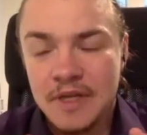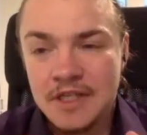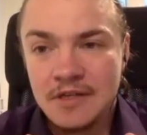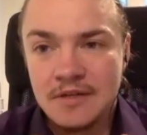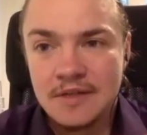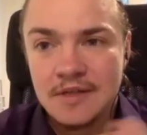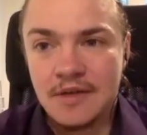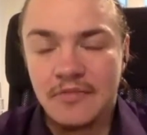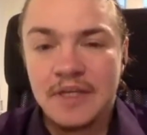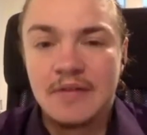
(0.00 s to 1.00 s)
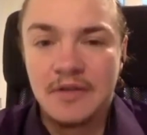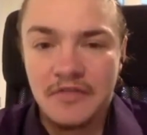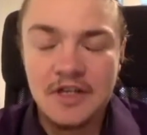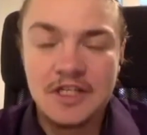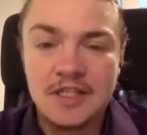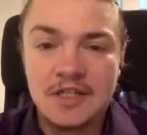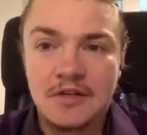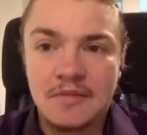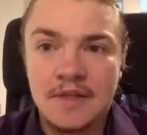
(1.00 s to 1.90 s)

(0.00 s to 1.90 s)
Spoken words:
bachelor's of becoming a French teacher,